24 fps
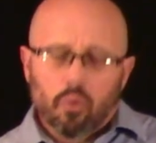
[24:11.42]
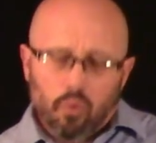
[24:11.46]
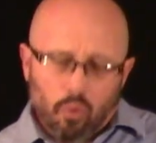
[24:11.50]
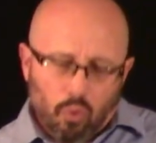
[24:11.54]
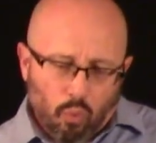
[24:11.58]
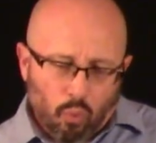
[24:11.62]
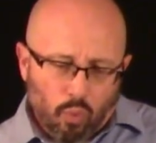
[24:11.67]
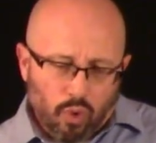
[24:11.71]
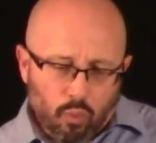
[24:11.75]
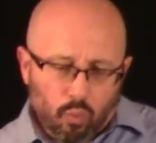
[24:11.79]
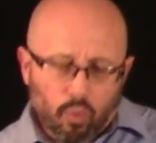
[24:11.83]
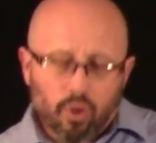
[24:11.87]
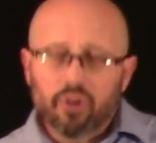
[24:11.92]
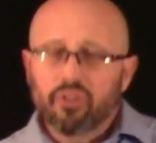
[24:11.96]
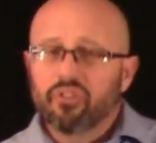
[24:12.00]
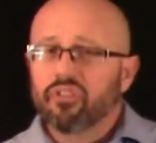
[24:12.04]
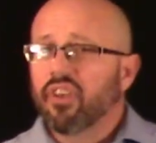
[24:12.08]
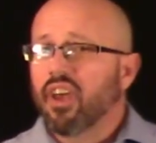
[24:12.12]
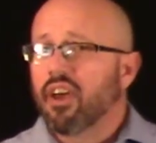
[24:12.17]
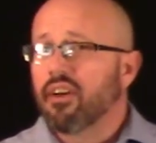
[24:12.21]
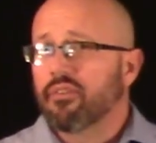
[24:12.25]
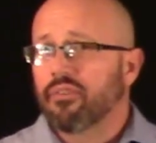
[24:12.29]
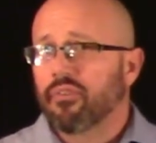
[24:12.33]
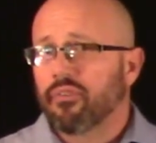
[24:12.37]
When we're
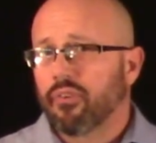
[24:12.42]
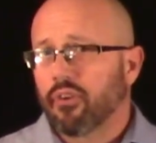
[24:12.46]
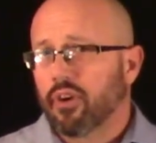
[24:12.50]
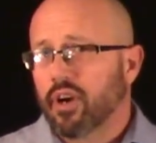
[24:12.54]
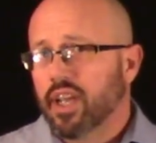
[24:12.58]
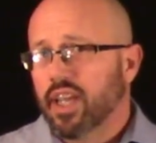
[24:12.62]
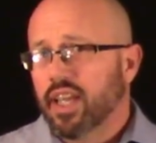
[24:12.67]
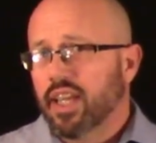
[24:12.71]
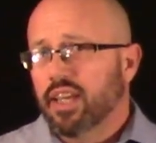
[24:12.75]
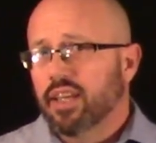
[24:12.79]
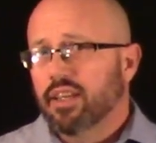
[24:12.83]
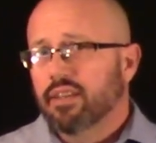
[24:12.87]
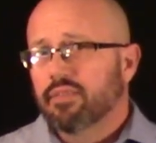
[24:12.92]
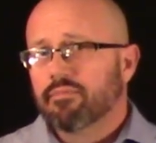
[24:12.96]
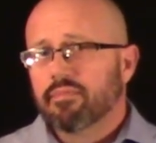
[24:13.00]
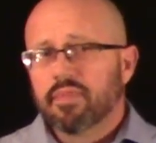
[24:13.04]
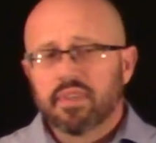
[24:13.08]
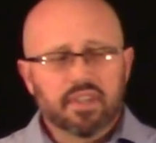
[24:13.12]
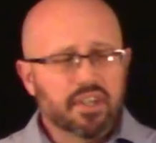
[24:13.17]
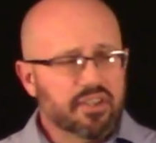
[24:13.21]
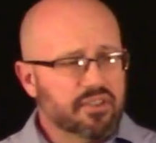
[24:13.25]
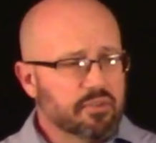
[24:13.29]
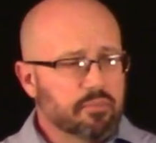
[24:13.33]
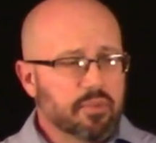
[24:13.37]
set free,
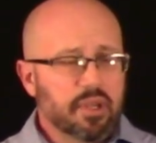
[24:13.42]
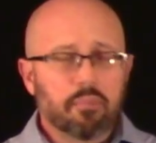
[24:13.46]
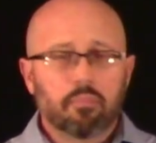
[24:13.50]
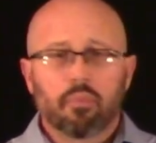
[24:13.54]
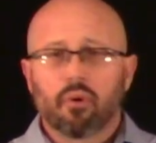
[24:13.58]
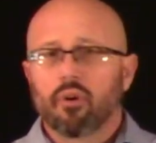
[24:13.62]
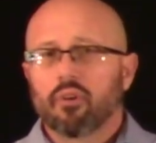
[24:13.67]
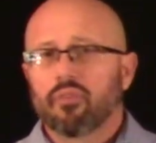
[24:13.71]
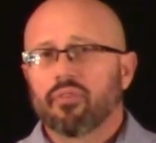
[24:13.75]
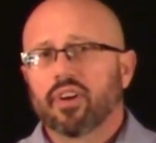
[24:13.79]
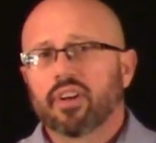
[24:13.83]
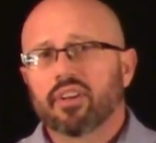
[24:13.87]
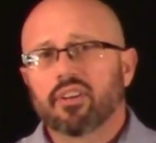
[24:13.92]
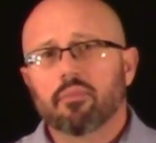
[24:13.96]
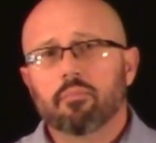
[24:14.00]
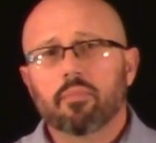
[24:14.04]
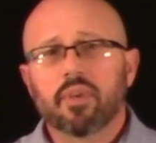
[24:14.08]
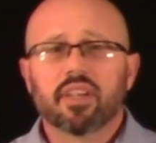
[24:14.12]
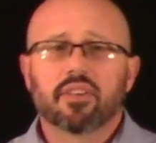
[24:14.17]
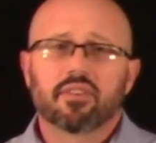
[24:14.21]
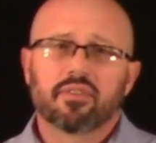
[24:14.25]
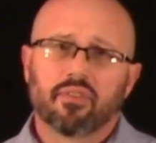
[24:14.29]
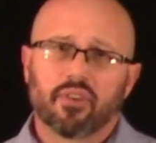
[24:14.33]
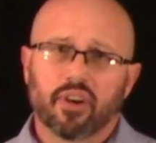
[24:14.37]
it doesn't mean perfect, it
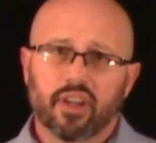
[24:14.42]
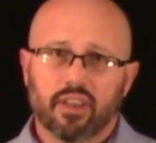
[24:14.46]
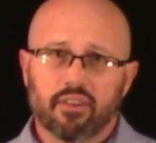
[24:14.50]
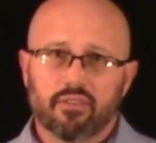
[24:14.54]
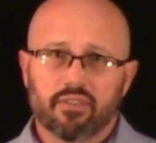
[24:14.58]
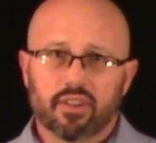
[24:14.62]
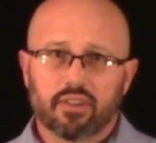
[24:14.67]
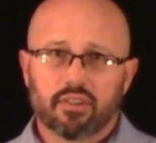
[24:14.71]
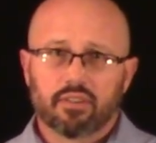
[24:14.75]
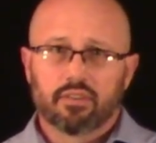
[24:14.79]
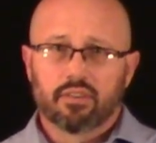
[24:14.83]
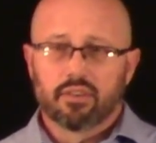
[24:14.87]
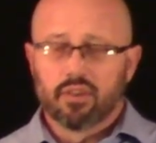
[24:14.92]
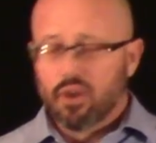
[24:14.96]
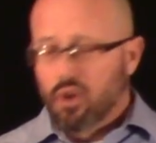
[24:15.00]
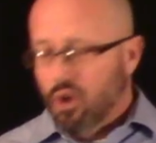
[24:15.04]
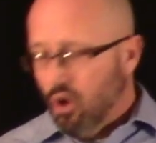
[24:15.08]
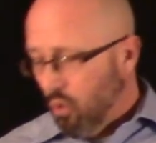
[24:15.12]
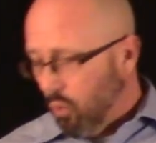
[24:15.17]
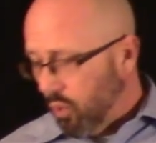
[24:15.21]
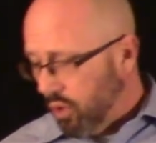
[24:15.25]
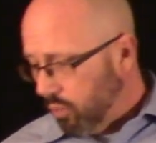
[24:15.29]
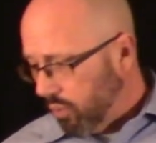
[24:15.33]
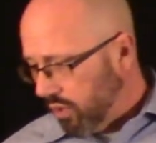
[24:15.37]
means forgiven.
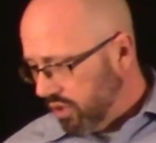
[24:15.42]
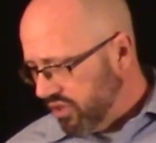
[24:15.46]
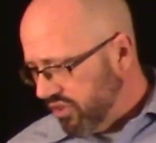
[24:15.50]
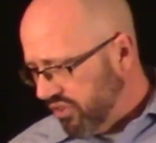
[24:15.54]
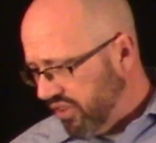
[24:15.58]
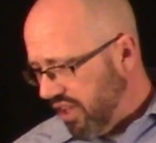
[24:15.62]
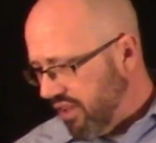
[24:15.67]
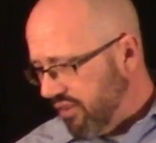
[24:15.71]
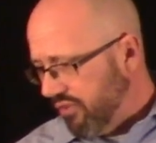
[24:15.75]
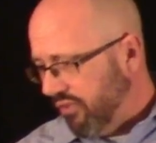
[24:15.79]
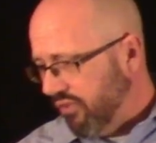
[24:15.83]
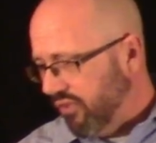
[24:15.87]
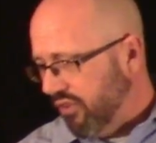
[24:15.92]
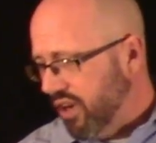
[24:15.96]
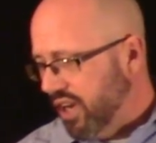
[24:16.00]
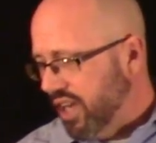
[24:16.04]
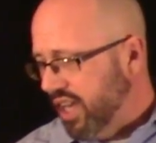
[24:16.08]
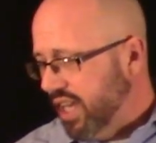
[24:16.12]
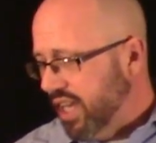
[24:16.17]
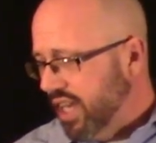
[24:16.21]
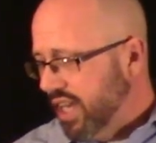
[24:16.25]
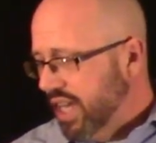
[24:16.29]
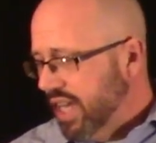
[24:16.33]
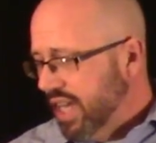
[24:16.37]
When we're set
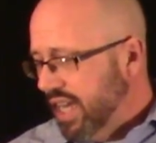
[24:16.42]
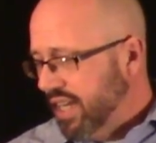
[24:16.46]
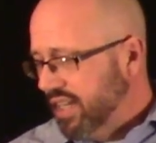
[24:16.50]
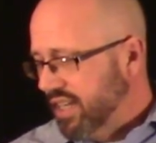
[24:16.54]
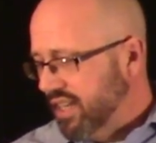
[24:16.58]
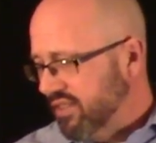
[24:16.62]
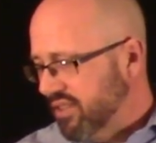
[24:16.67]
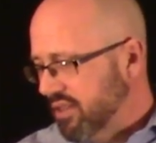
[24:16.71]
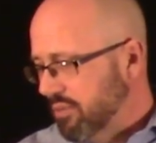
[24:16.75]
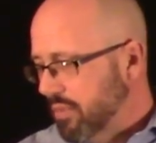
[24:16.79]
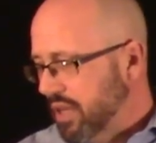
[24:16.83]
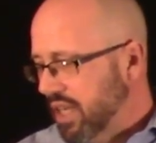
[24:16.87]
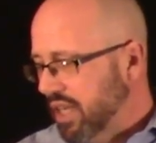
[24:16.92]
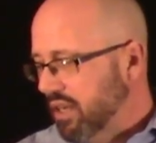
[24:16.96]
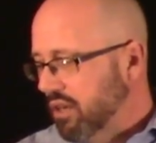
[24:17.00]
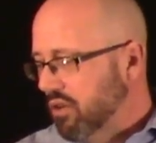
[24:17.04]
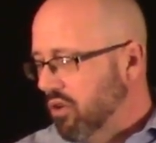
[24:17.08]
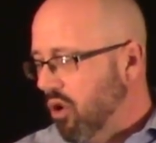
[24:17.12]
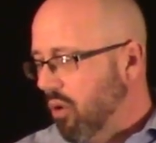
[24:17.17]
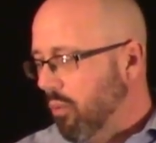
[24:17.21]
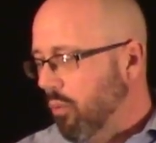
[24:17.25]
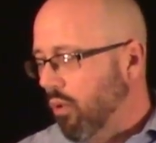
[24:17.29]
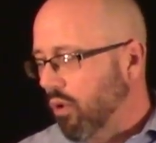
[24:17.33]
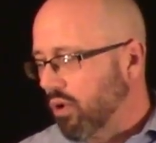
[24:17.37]
free, it doesn't mean
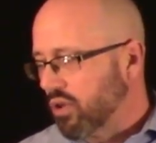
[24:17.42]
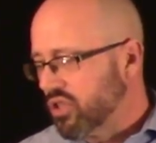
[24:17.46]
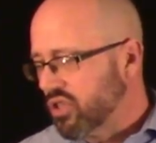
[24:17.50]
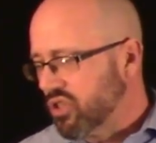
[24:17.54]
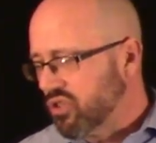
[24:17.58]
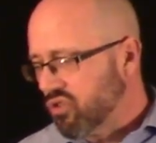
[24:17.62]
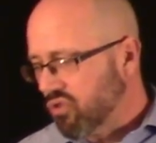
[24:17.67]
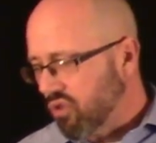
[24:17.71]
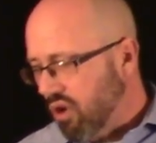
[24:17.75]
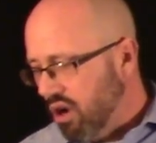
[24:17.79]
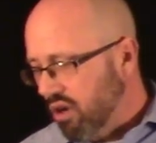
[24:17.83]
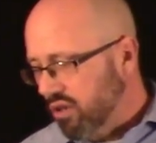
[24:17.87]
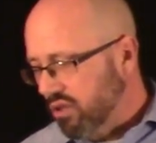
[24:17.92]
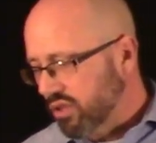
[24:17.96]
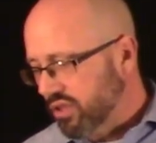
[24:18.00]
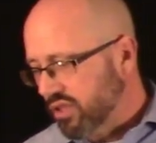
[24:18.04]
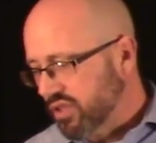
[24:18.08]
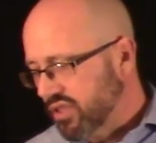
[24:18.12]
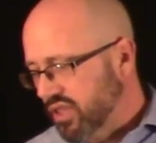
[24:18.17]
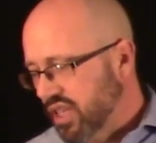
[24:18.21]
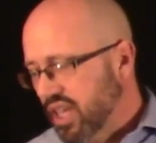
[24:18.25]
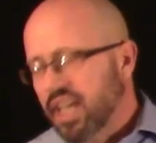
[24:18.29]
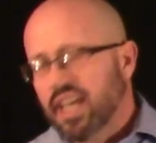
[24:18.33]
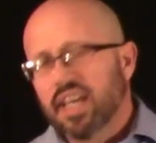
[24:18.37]
no more
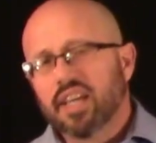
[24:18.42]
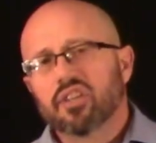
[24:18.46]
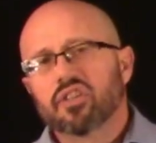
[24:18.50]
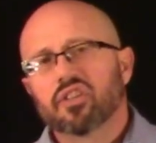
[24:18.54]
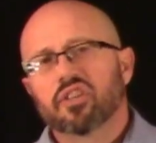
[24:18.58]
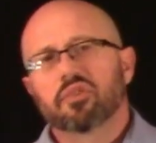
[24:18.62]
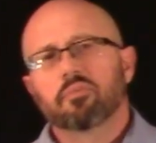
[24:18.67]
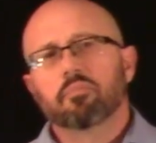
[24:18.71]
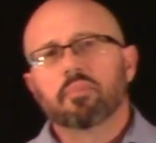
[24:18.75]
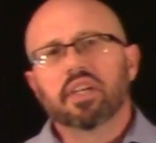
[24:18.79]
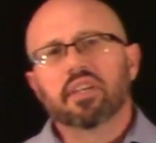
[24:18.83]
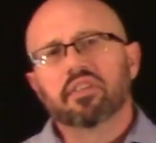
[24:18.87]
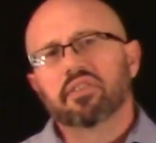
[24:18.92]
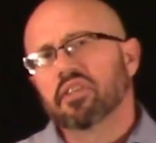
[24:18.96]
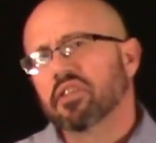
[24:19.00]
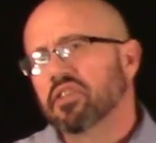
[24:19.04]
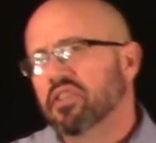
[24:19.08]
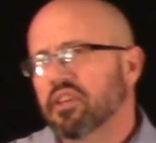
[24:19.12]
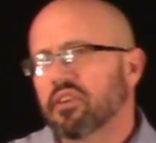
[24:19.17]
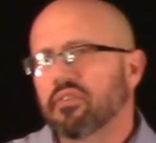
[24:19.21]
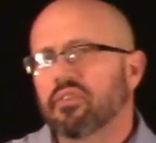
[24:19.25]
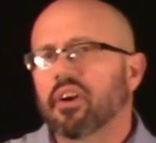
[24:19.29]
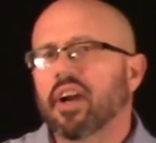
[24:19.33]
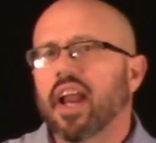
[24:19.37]
struggles, it just means a
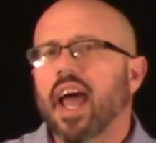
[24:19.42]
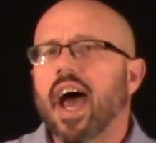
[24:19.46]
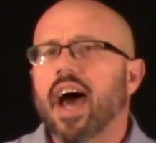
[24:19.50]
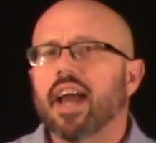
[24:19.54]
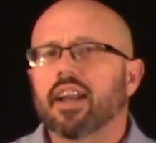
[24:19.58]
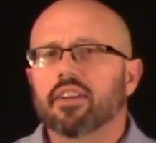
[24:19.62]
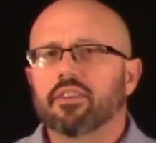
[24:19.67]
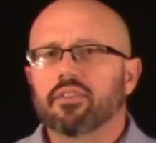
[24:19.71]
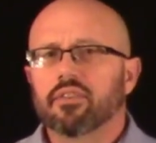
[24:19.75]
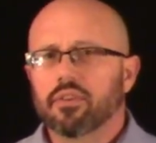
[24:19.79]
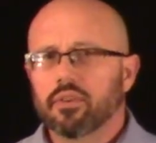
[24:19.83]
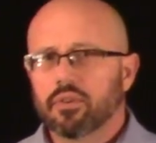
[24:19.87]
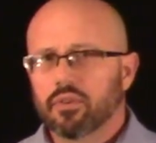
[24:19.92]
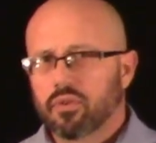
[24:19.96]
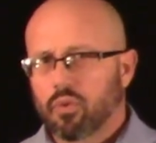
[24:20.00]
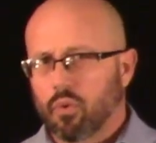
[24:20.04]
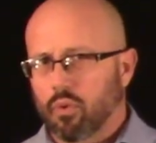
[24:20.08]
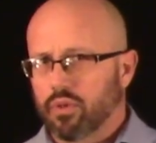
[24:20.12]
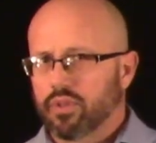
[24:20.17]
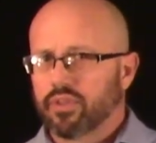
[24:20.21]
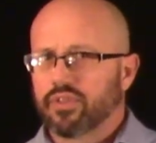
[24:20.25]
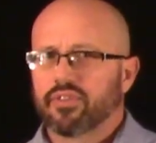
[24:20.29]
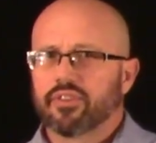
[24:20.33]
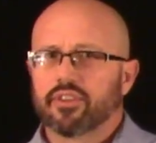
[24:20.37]
different attitude
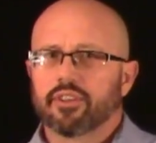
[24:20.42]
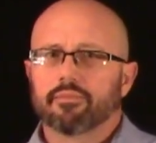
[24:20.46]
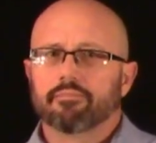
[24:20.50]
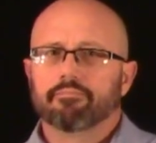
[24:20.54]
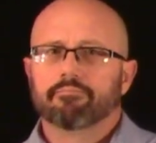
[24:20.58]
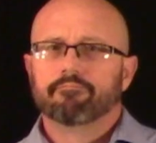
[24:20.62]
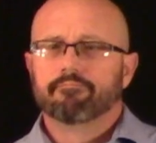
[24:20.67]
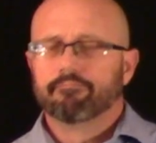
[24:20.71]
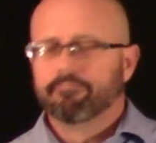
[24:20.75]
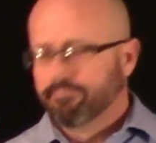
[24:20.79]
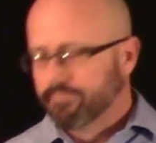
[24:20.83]
towards them.